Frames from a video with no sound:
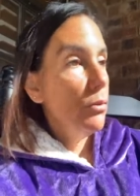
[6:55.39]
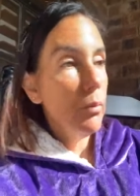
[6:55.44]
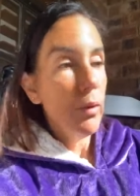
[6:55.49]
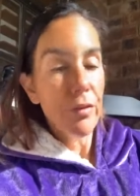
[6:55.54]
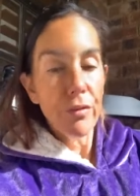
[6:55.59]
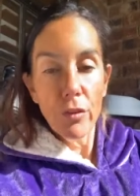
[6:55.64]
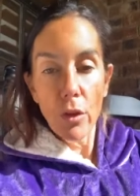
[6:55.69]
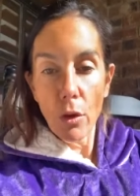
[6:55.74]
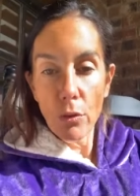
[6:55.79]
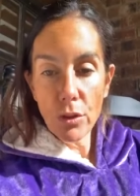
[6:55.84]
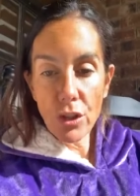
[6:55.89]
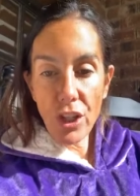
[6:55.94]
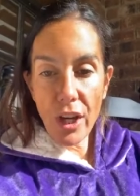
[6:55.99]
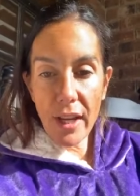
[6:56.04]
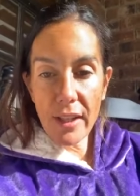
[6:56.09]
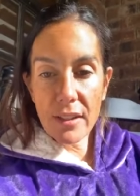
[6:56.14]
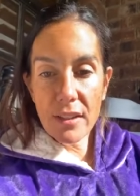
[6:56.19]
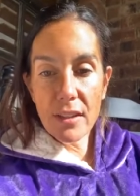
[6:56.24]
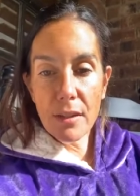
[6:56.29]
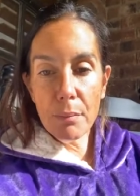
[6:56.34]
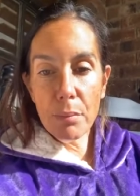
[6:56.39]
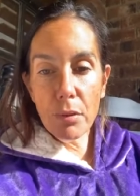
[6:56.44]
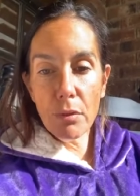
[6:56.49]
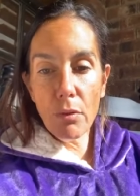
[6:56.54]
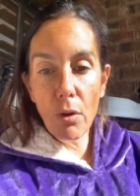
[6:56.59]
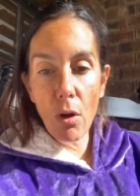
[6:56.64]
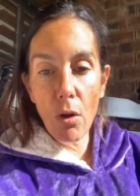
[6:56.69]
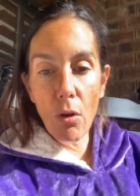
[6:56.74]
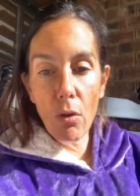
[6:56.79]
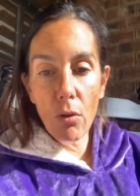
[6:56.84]
with no chance of
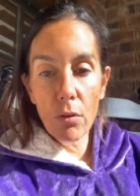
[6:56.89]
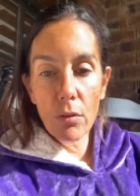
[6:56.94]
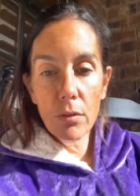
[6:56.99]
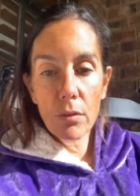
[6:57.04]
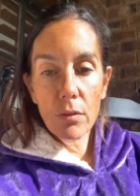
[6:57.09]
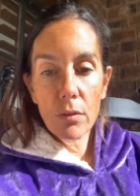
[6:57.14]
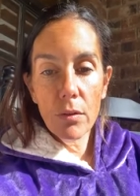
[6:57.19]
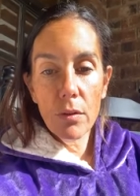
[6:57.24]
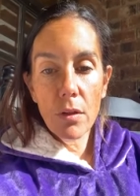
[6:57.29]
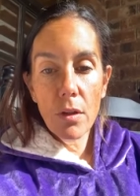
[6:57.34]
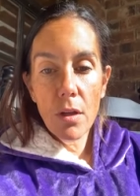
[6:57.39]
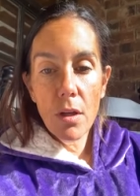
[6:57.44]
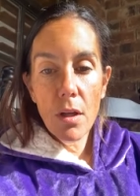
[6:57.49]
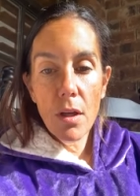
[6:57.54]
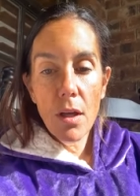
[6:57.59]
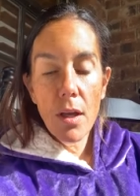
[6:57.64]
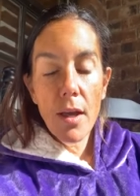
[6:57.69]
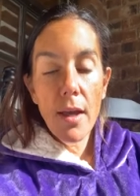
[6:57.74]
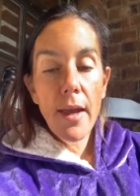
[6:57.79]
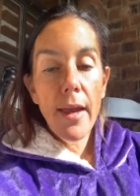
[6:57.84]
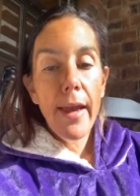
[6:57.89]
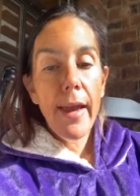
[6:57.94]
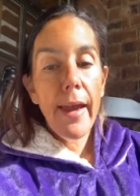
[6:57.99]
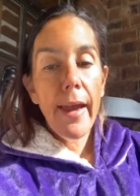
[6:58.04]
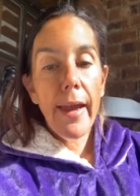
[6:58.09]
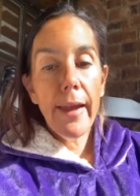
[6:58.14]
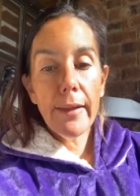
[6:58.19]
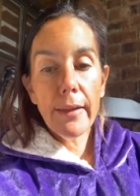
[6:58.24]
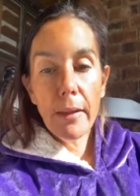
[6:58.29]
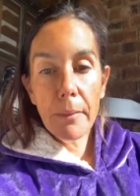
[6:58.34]
parole.
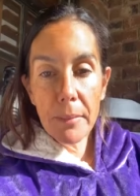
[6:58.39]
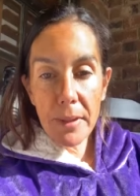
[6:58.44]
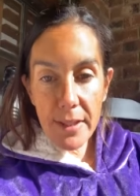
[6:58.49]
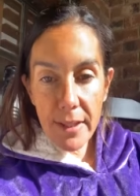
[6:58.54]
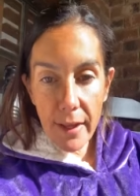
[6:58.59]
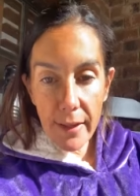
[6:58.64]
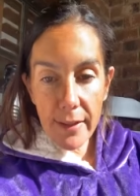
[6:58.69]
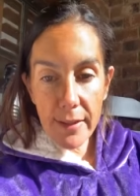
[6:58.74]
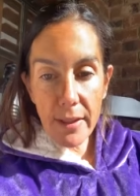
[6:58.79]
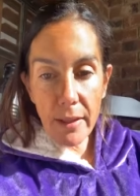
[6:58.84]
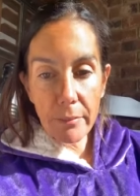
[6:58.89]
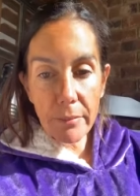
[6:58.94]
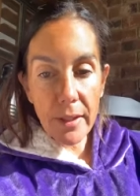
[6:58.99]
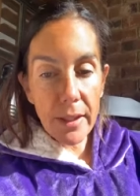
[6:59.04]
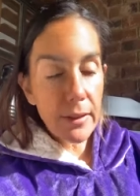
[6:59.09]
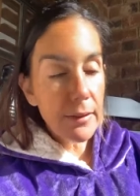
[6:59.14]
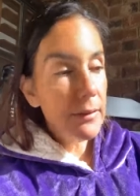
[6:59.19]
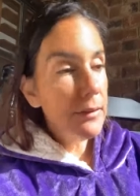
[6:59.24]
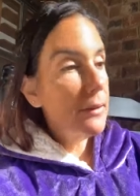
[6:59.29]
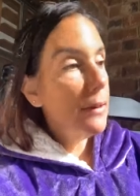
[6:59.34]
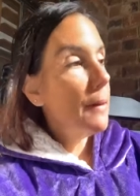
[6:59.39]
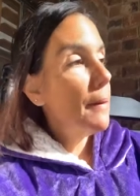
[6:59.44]
And let me tell you something.